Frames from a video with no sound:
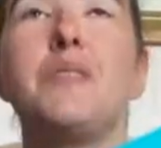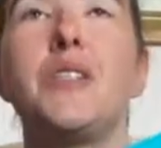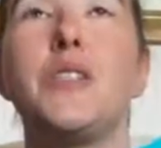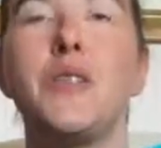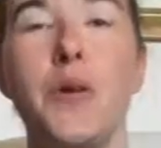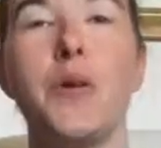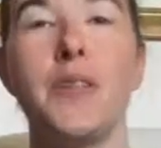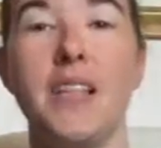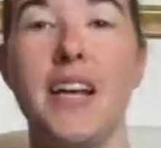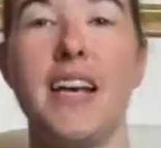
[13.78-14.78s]
I'm
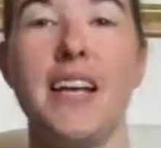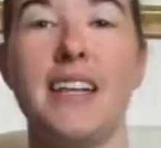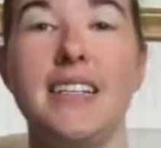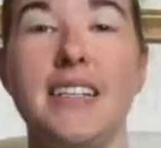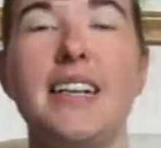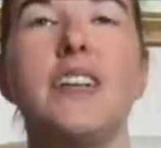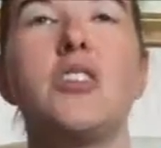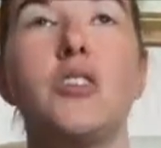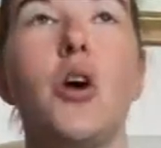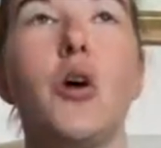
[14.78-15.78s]
so glad
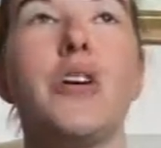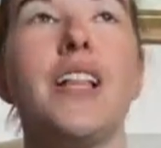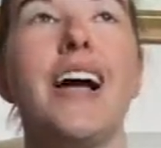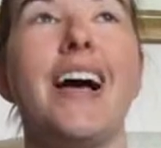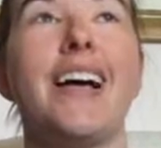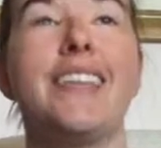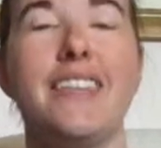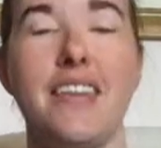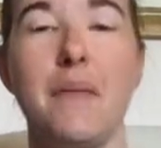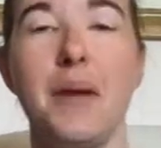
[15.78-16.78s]

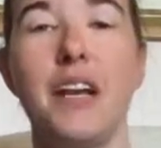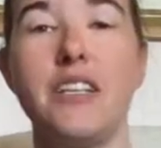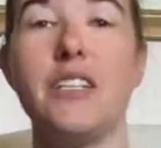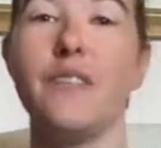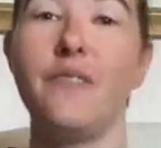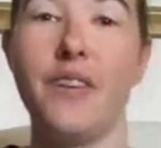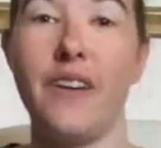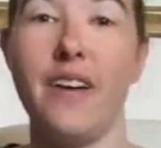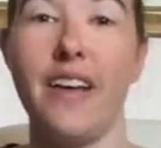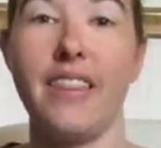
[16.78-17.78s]
that they managed to
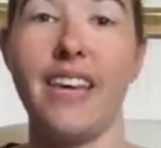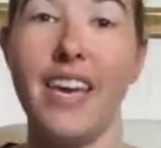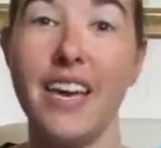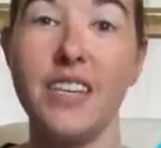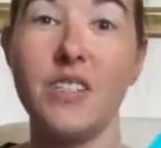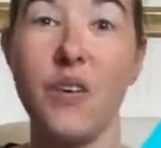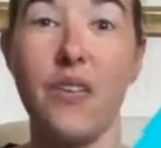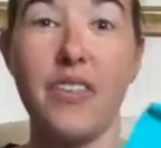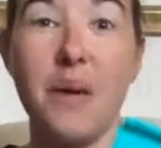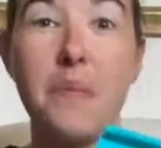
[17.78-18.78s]
figure out the
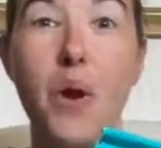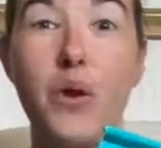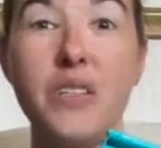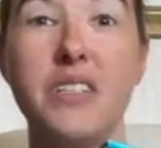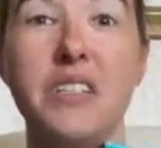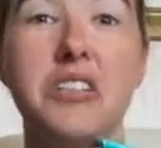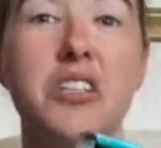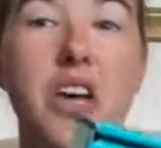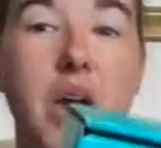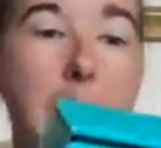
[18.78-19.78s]
kinks on their
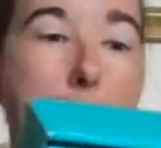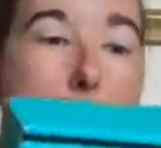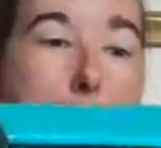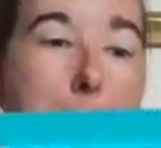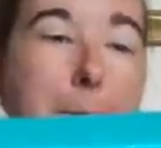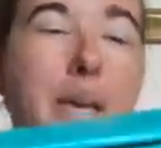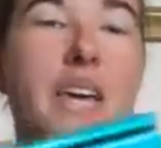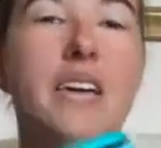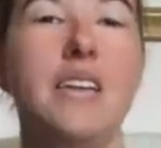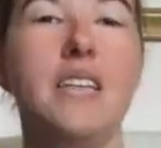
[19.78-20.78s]
postage,
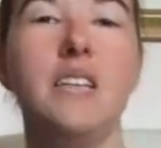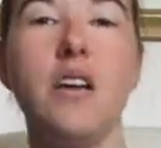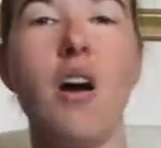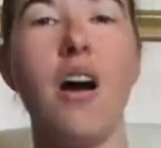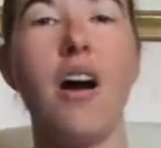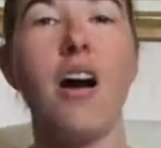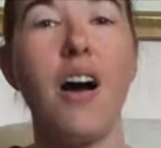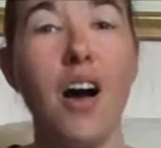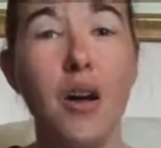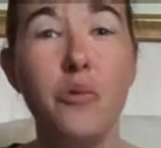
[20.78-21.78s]
because
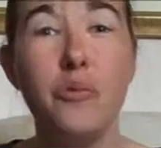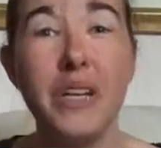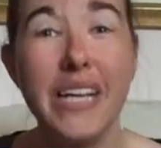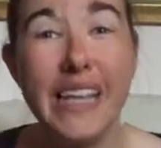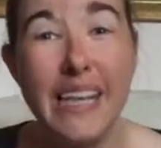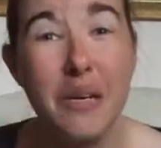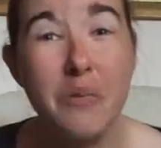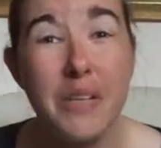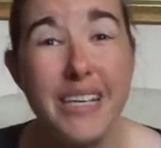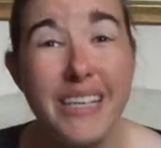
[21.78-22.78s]
I
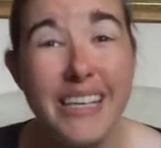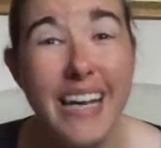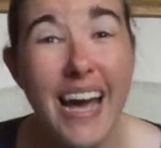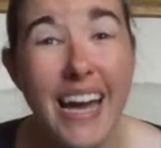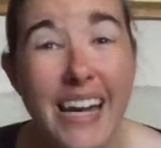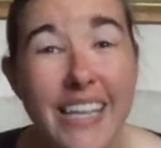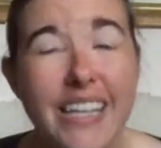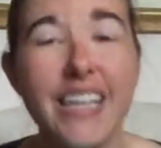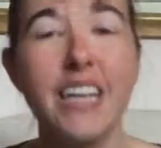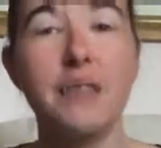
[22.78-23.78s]
really, really
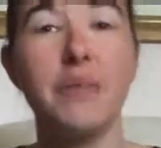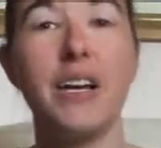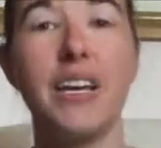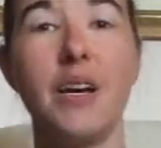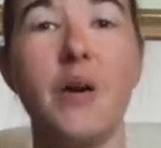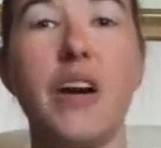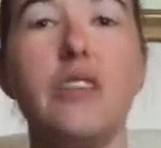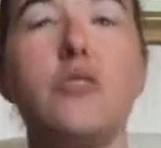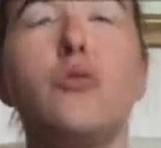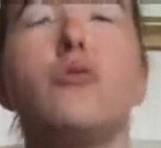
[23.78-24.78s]
hated getting my knit
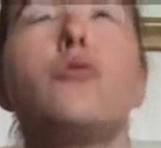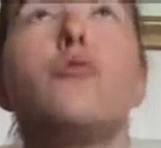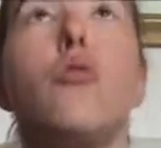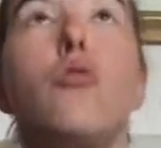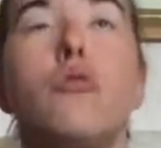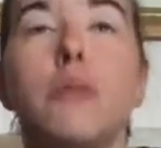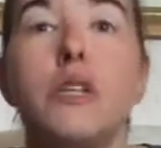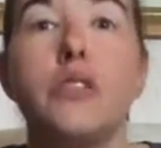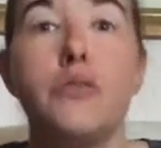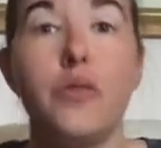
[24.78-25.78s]
crate
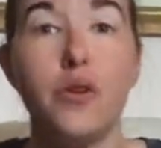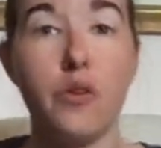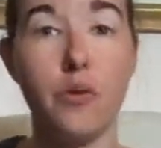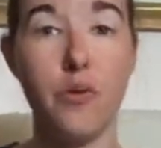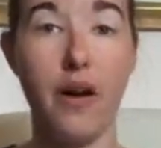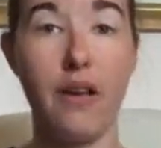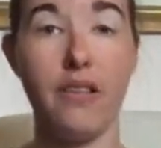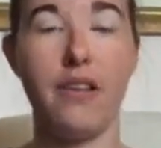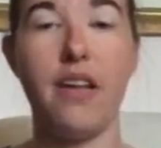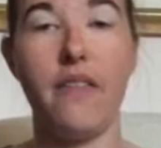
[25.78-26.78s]
so much further
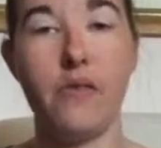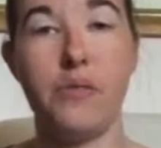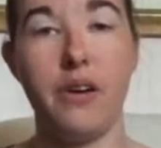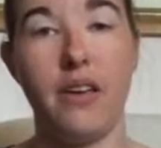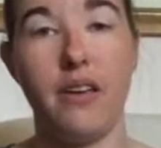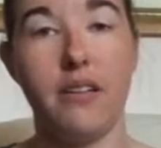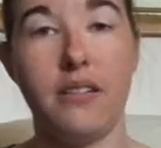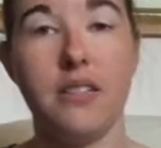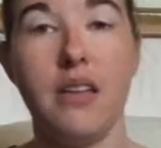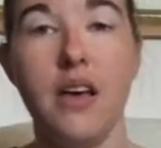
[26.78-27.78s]
away than everybody
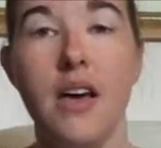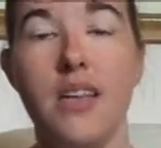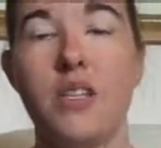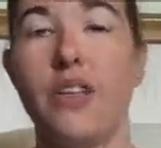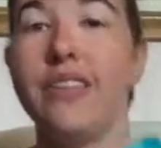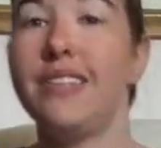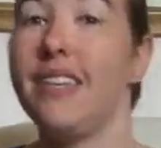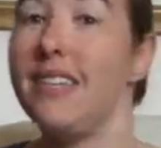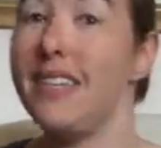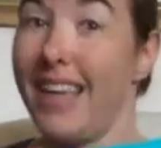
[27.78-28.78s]
else. So
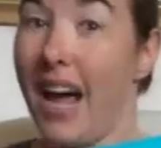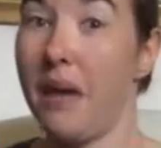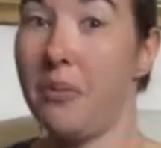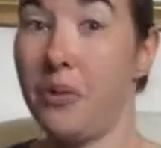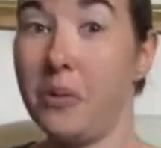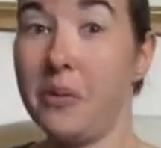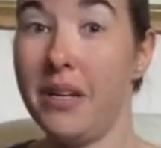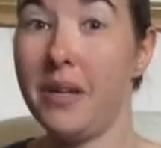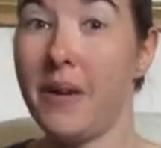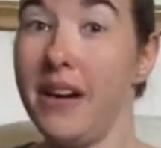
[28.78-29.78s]
this is the
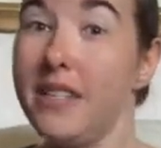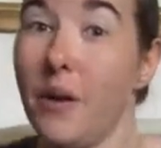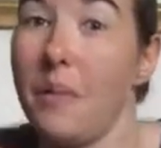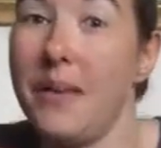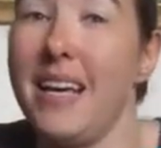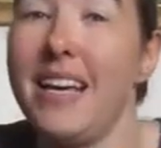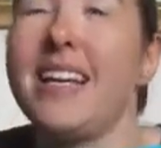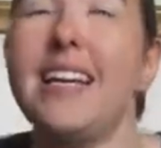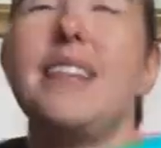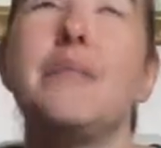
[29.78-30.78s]
April knit crate, so I'm
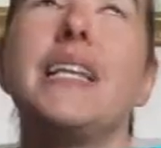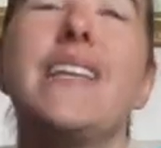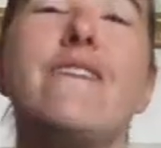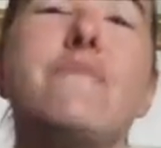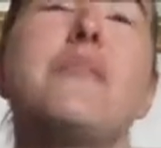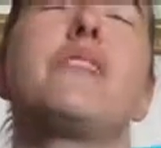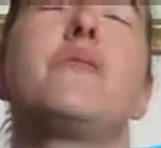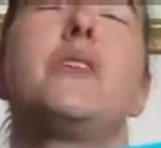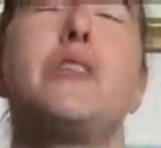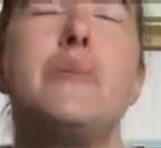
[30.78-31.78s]
getting it in the middle of the
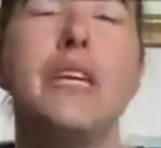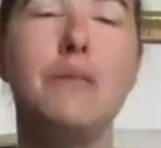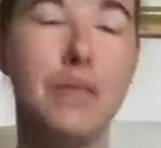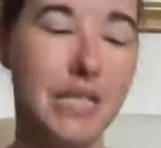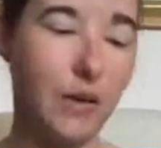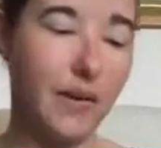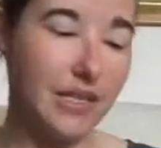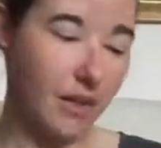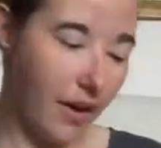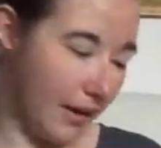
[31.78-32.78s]
month, which makes me
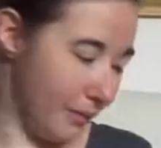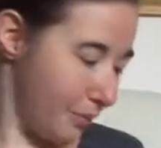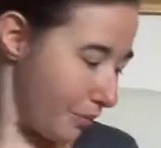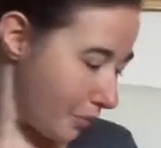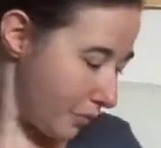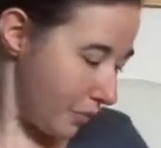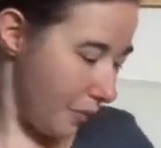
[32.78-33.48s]
so excited.